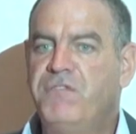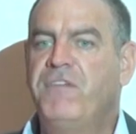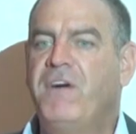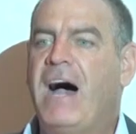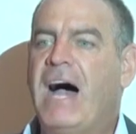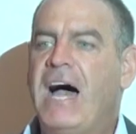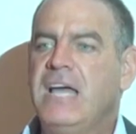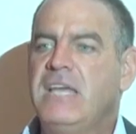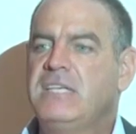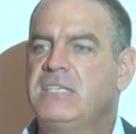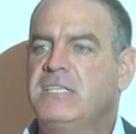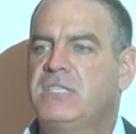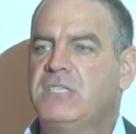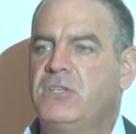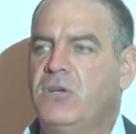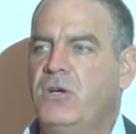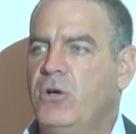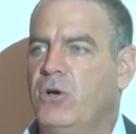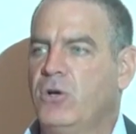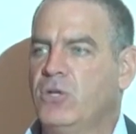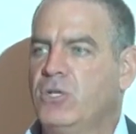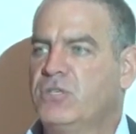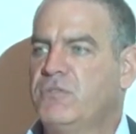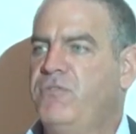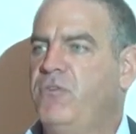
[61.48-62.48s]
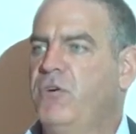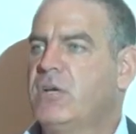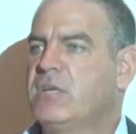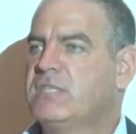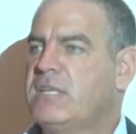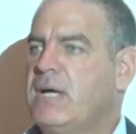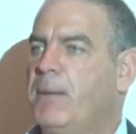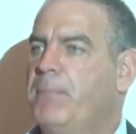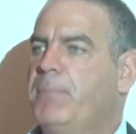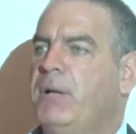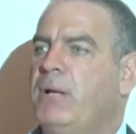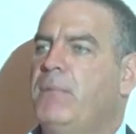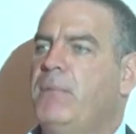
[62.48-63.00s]
I search, for
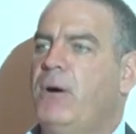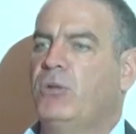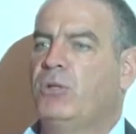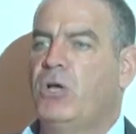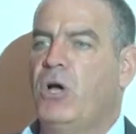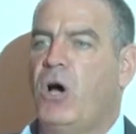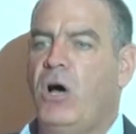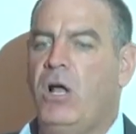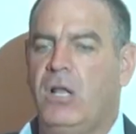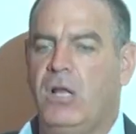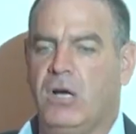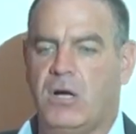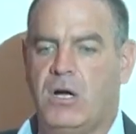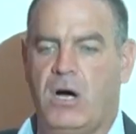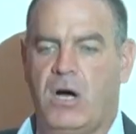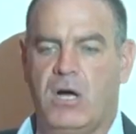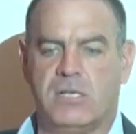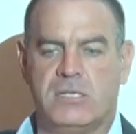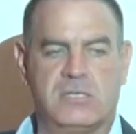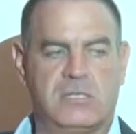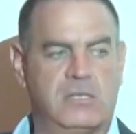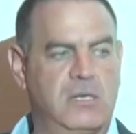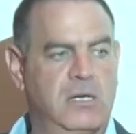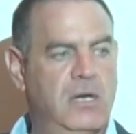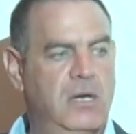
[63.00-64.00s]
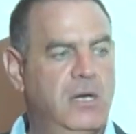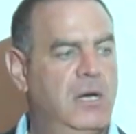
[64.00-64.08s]
example, about the Holocaust,